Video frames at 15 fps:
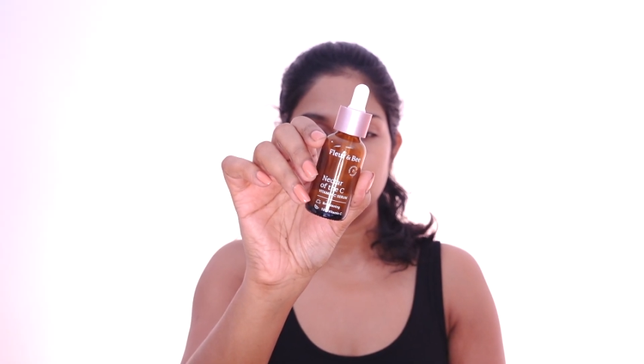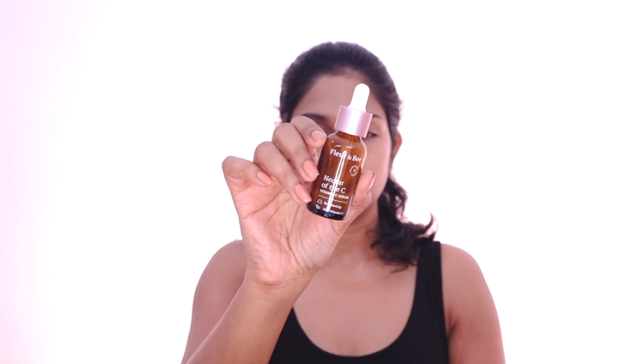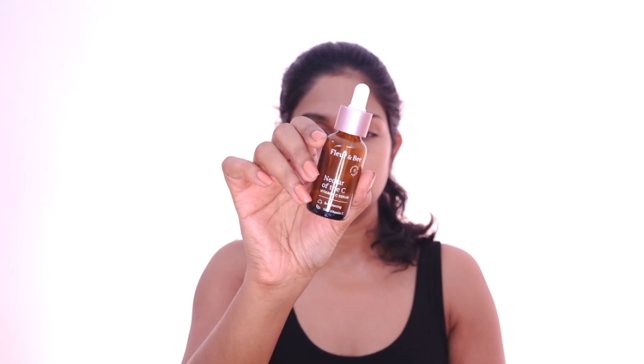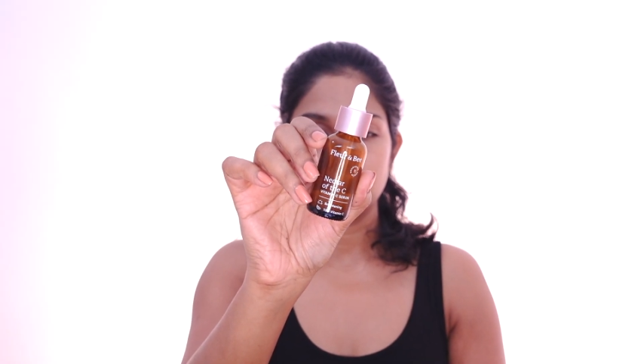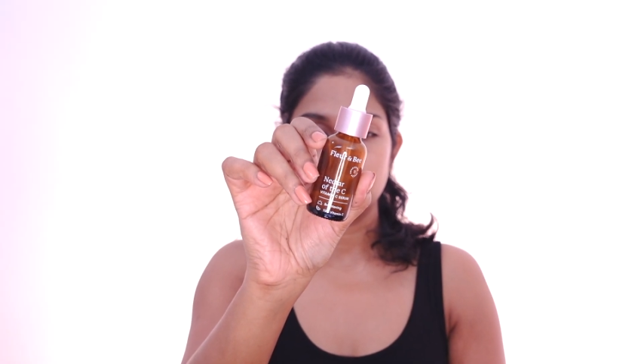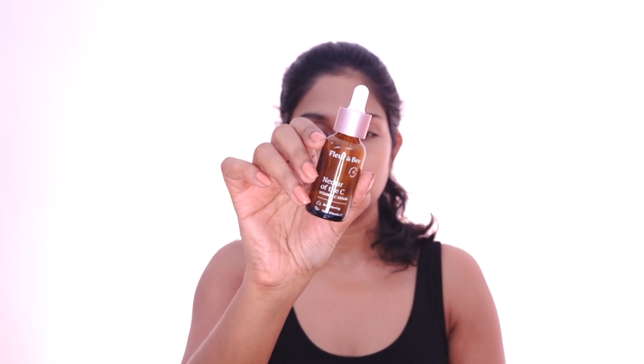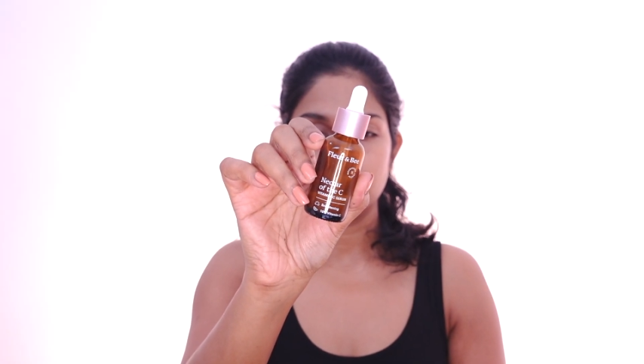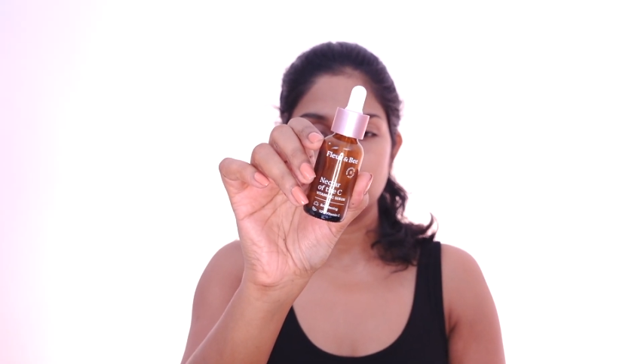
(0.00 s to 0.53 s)

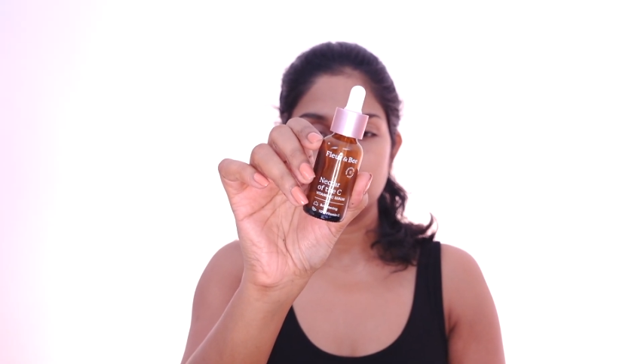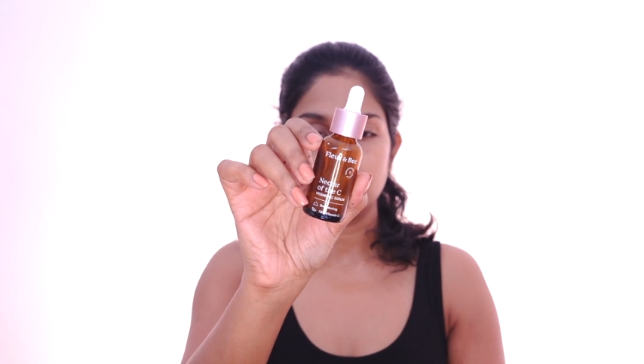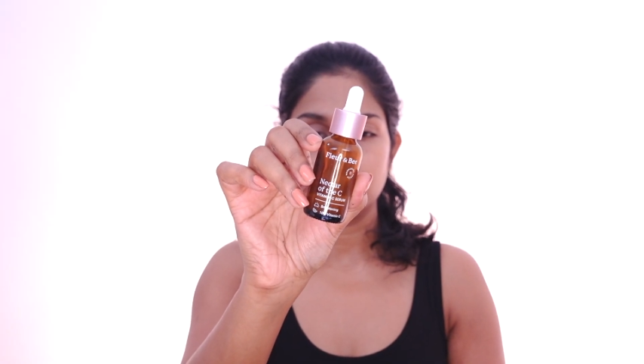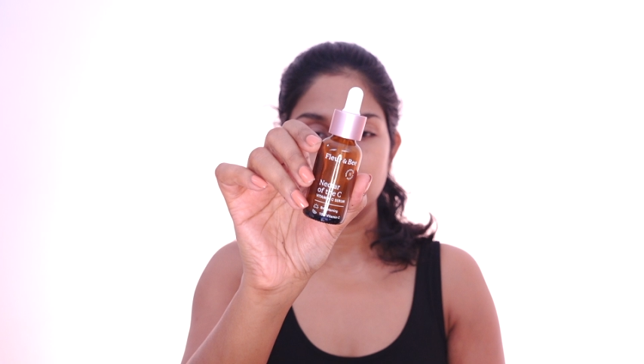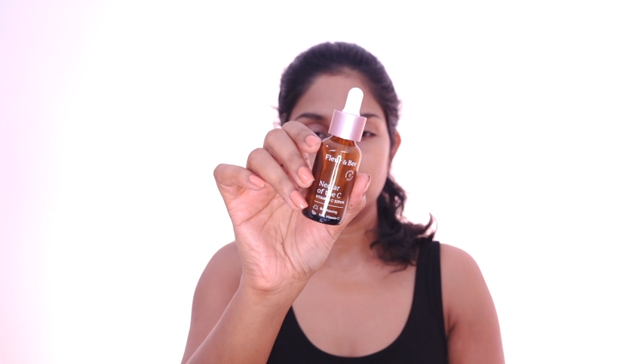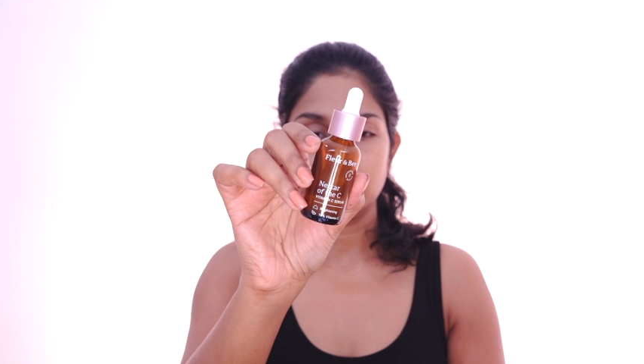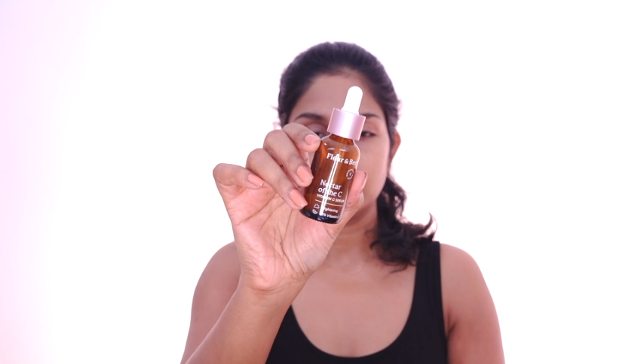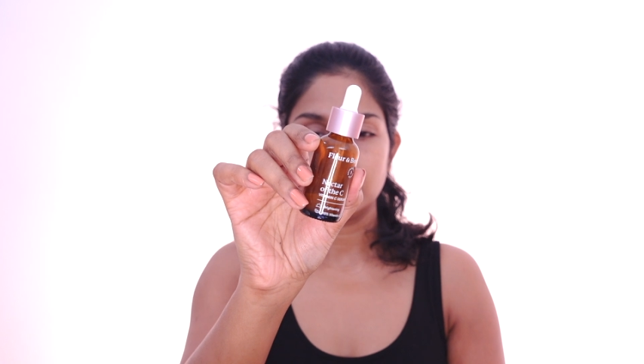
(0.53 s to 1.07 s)
I'll
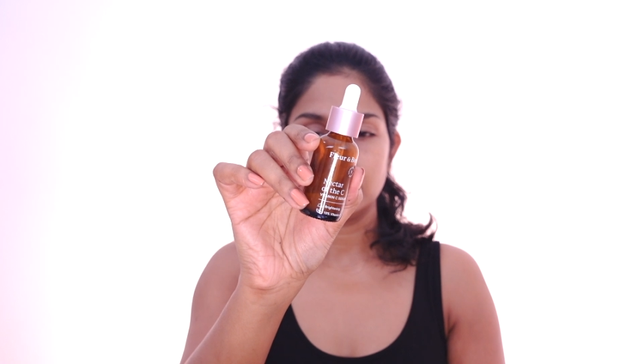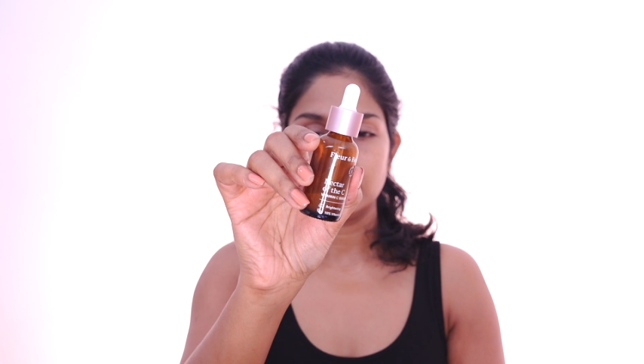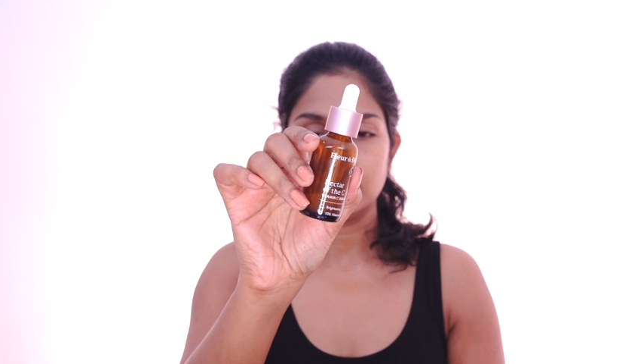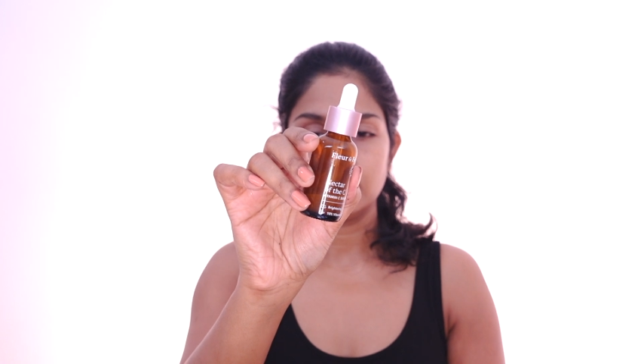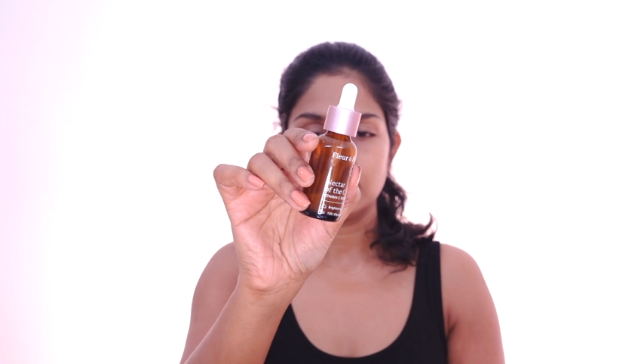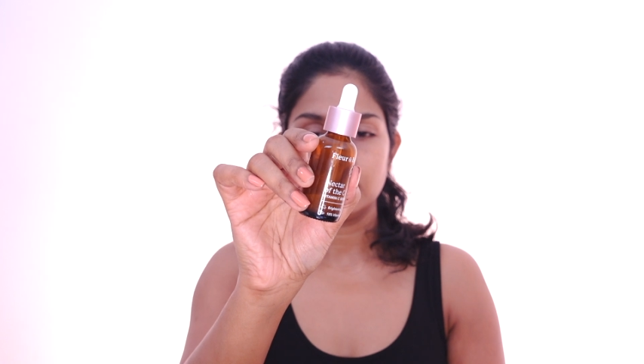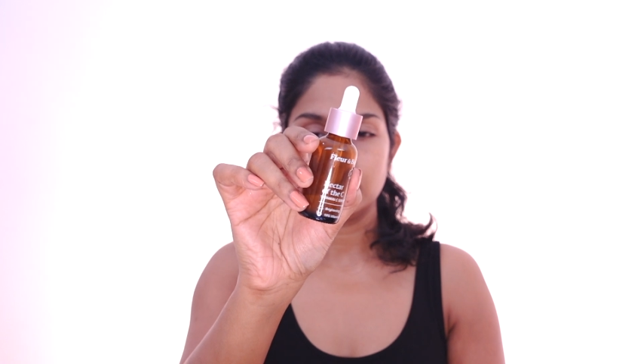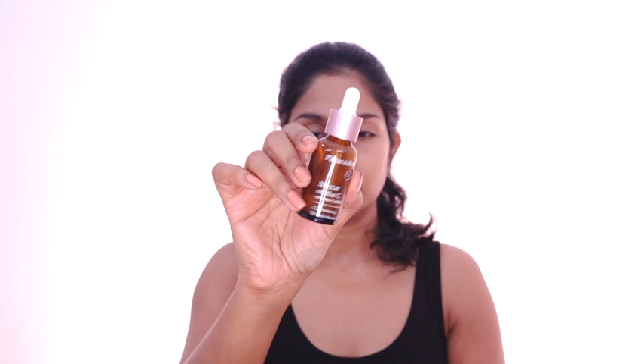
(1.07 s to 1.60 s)
spend
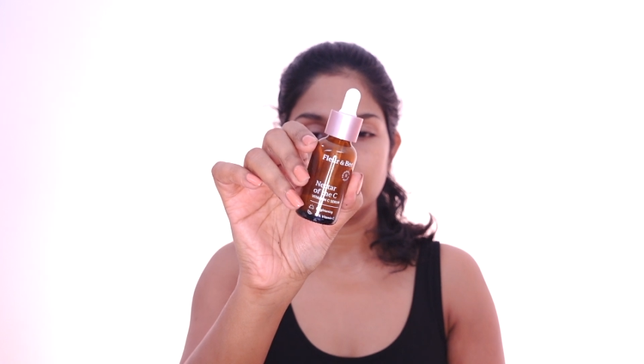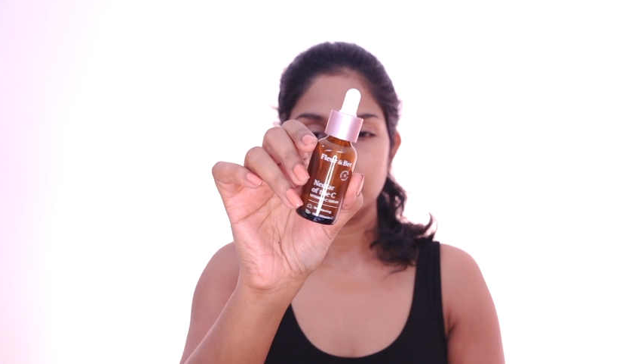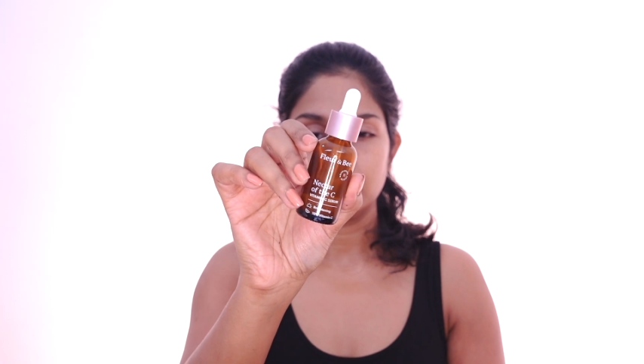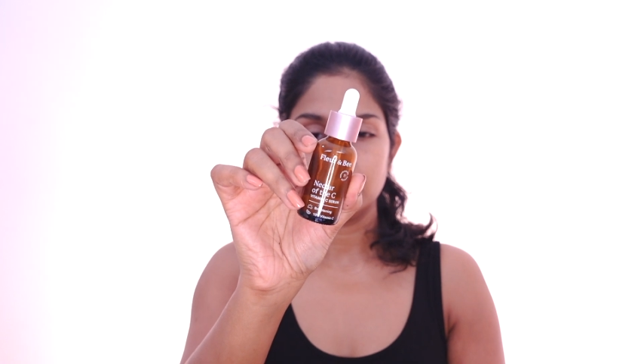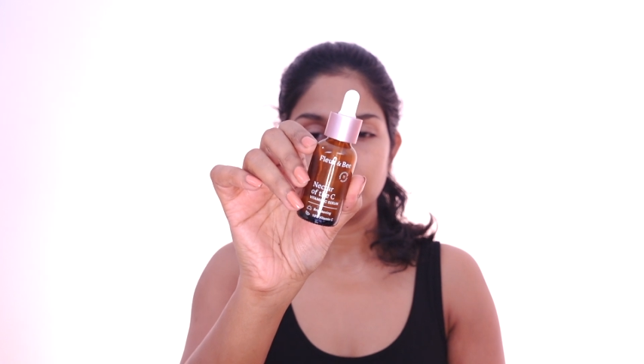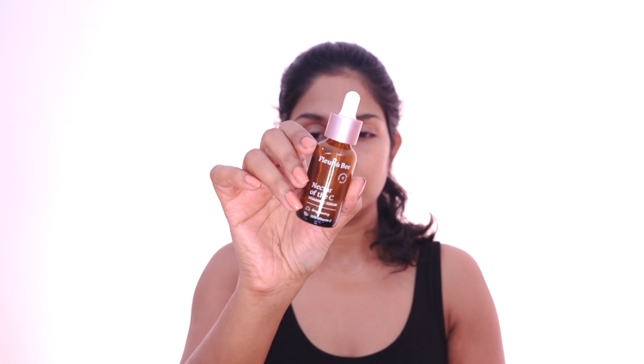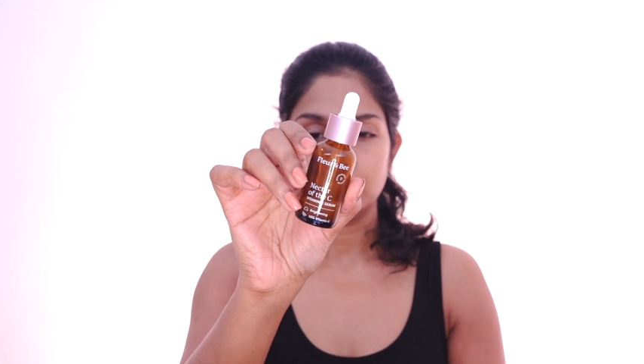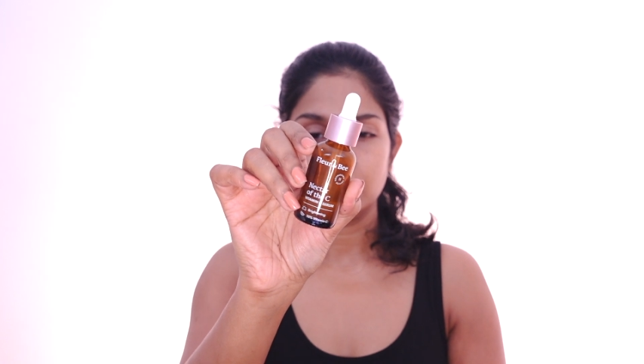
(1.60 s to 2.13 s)
prepping my skin.